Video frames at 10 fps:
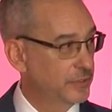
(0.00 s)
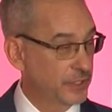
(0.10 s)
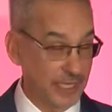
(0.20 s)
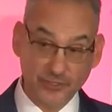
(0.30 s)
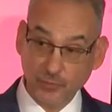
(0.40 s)

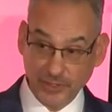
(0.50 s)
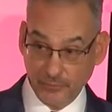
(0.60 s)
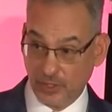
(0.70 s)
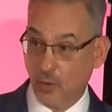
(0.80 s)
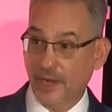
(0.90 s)
That's what it
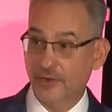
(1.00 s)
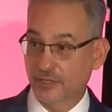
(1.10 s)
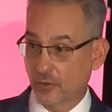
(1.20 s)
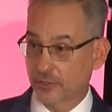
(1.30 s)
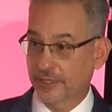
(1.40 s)
required in
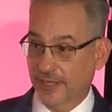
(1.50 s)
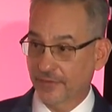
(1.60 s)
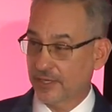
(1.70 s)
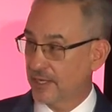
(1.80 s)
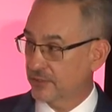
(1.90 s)
order to get the
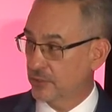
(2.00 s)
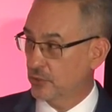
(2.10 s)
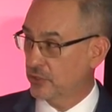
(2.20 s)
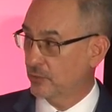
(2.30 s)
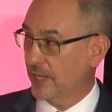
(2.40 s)

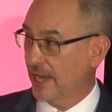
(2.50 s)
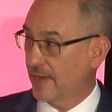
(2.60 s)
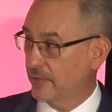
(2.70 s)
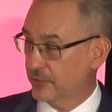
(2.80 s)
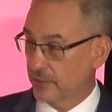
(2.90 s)
Constitution we
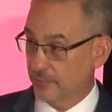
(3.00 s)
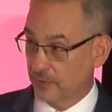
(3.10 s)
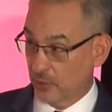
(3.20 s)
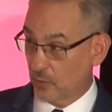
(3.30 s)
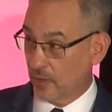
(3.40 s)
have. It's going to be
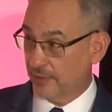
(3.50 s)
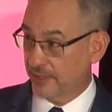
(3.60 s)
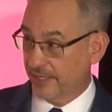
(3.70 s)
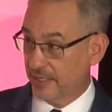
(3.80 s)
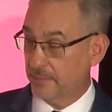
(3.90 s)
required to
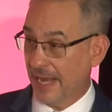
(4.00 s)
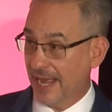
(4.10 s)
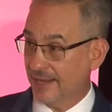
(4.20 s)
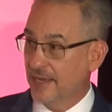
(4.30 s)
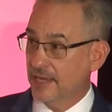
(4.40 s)
get it back.